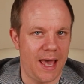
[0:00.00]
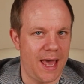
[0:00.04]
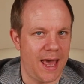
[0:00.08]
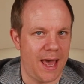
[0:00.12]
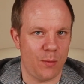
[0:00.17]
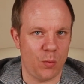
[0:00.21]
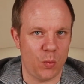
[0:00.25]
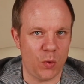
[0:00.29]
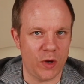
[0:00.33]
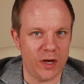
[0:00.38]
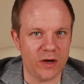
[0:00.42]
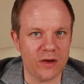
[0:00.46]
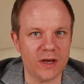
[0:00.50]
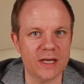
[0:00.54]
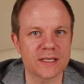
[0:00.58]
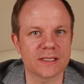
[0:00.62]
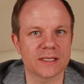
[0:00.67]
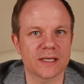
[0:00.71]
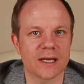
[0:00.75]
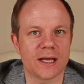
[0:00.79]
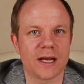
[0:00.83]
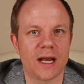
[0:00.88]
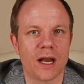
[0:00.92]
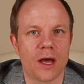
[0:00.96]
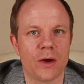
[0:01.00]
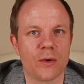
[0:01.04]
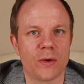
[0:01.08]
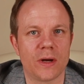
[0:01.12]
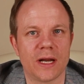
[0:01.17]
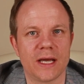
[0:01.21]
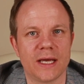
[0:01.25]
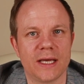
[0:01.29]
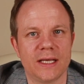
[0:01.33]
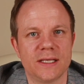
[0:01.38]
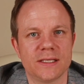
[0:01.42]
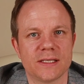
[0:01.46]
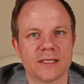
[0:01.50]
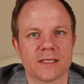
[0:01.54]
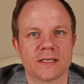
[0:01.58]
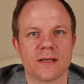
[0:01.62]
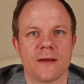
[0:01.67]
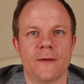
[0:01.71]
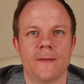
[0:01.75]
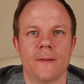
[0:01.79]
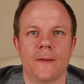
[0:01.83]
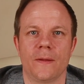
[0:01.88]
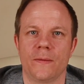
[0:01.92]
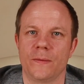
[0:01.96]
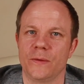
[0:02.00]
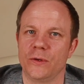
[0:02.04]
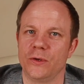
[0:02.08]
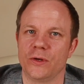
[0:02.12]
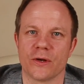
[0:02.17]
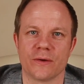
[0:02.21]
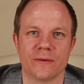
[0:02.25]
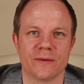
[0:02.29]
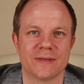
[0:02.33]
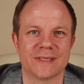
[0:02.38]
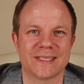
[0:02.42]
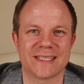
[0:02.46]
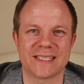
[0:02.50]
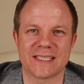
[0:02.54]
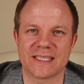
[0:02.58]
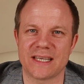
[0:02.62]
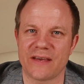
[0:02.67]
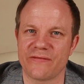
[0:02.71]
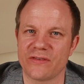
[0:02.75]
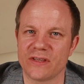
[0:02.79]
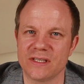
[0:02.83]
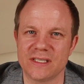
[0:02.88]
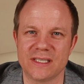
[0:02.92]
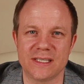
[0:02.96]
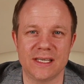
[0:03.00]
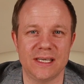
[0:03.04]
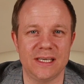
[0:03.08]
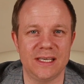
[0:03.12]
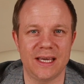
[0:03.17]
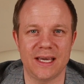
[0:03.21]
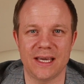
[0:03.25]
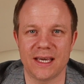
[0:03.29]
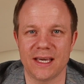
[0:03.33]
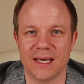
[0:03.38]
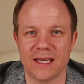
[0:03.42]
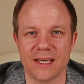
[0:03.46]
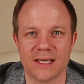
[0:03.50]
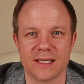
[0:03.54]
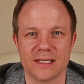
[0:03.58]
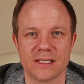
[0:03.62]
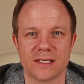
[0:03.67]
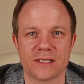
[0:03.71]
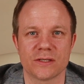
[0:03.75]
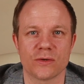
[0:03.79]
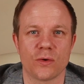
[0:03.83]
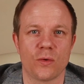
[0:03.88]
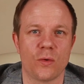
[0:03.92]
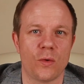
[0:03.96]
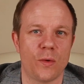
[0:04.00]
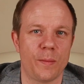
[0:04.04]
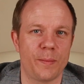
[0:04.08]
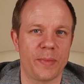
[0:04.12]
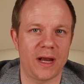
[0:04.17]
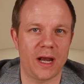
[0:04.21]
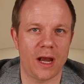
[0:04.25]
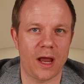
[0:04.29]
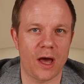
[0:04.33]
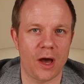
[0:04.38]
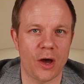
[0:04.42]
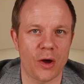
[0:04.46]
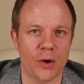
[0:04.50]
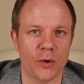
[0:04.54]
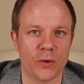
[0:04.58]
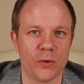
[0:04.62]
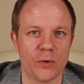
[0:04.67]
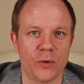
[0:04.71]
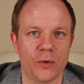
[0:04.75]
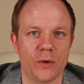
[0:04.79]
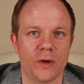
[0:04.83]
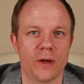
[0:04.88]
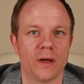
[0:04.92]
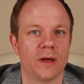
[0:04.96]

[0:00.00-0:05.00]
And when I say low lease, you know, 70 years or below,